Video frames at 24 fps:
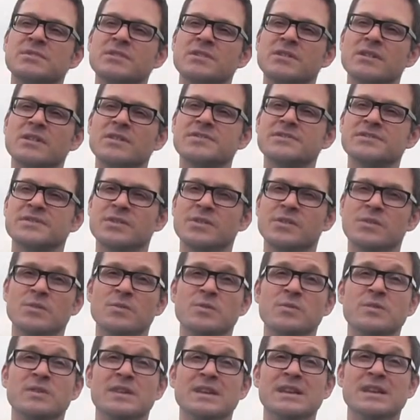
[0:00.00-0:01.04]
but
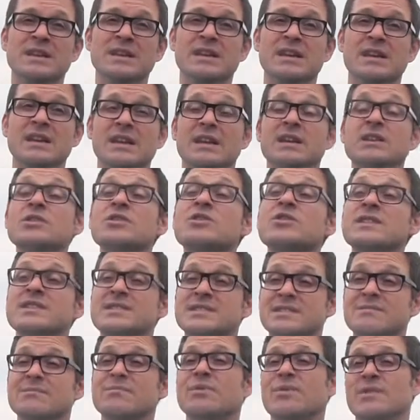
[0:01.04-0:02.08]
also the
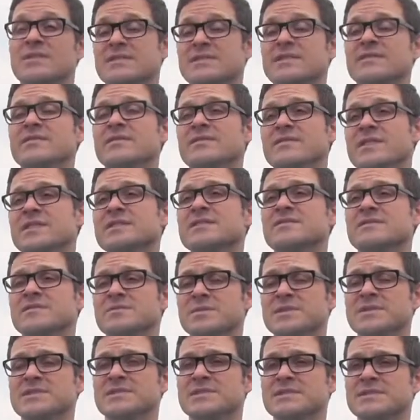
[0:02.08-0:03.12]
increased importance of invasive
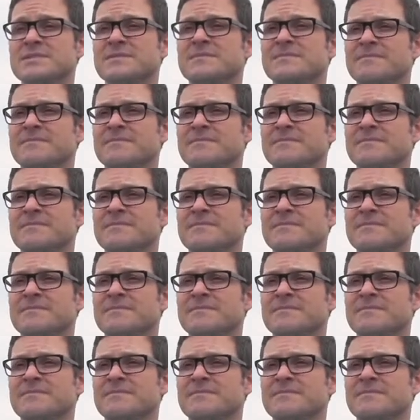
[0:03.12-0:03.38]
species.